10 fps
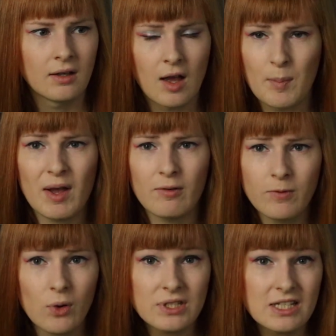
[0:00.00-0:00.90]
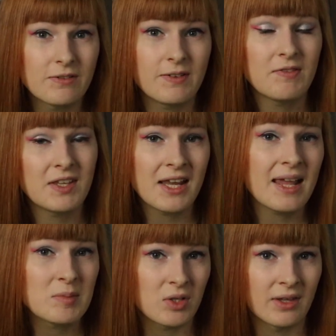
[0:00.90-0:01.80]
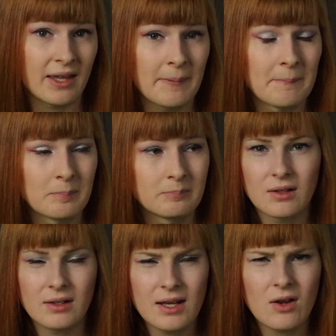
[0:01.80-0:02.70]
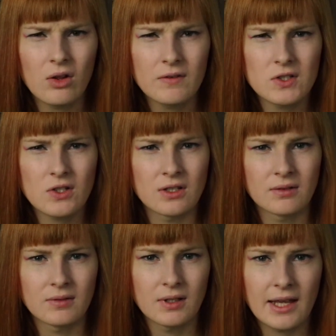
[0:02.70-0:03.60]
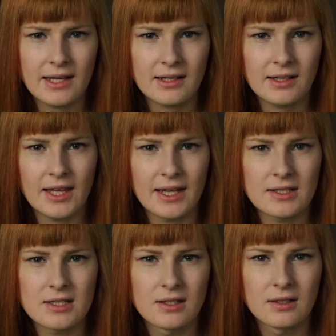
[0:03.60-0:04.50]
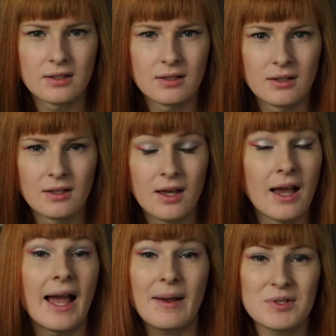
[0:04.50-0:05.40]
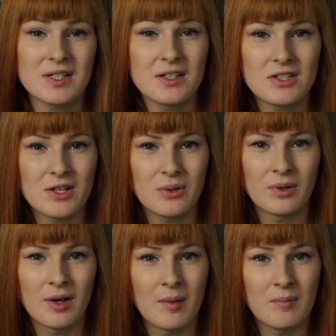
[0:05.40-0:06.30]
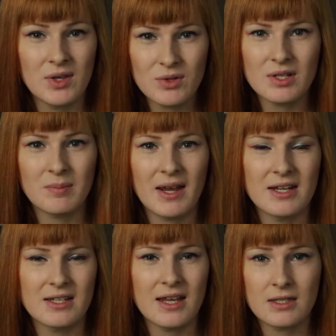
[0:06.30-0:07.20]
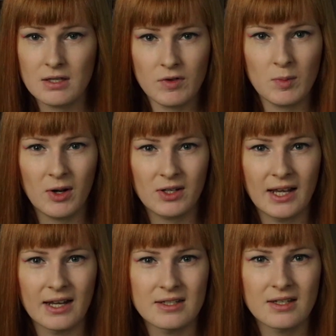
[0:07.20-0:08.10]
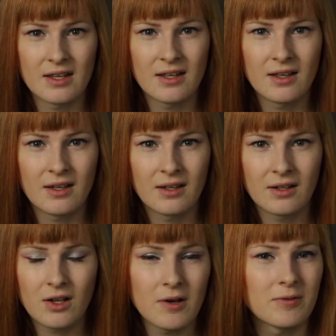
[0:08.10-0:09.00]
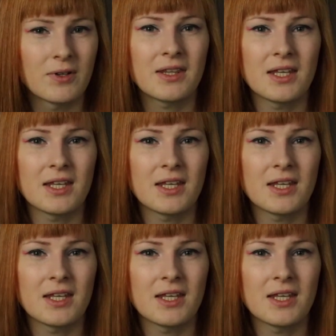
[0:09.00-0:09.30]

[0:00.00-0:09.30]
about 40 to 50 names on there. And then all of a sudden it clicked. I was going to do a music-based interview podcast covering the